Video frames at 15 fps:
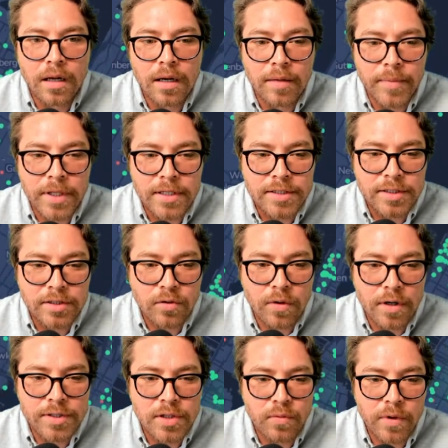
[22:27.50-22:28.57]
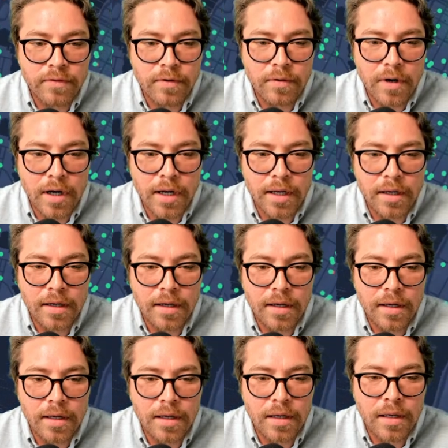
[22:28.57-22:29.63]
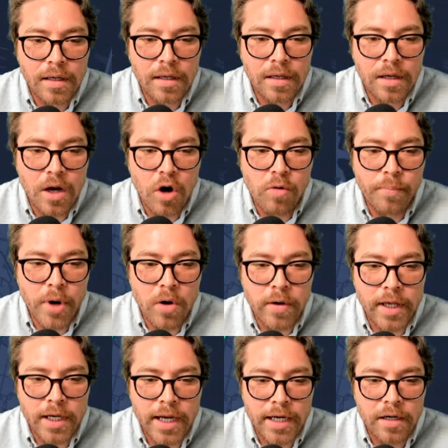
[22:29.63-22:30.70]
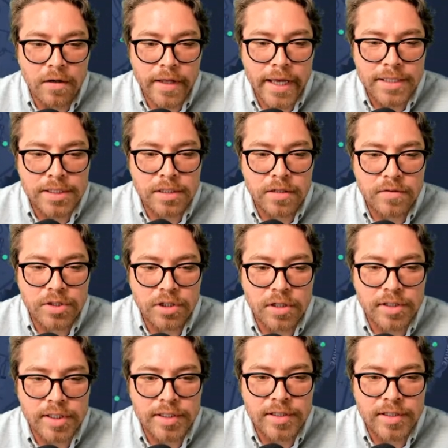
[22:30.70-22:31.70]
I mean, this is across the river, right? Hoboken, I know that's in New Jersey.